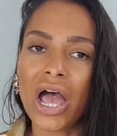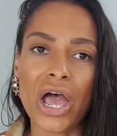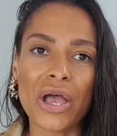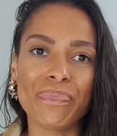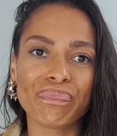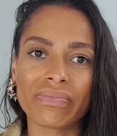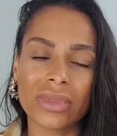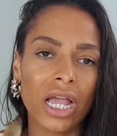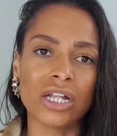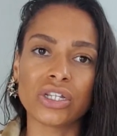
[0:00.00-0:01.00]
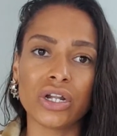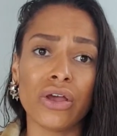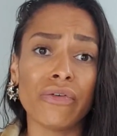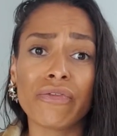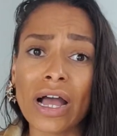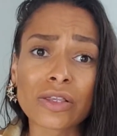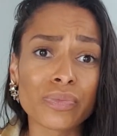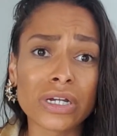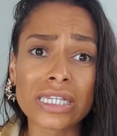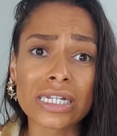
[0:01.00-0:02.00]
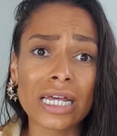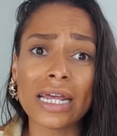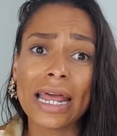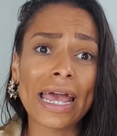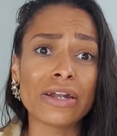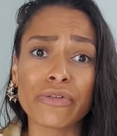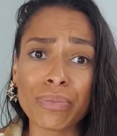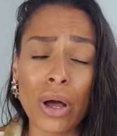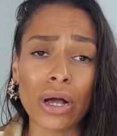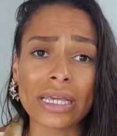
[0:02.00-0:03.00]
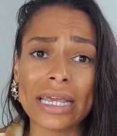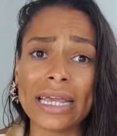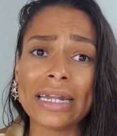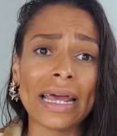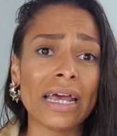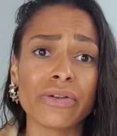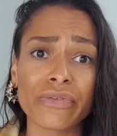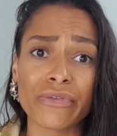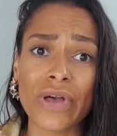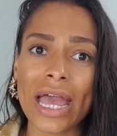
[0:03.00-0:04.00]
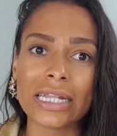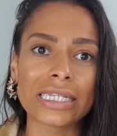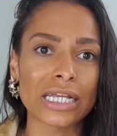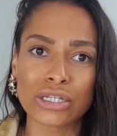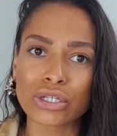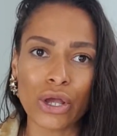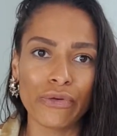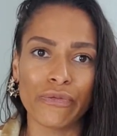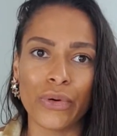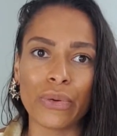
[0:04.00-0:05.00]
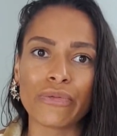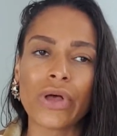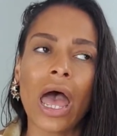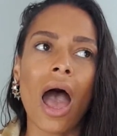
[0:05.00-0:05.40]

vice president, head of marketing, head of events, and so forth.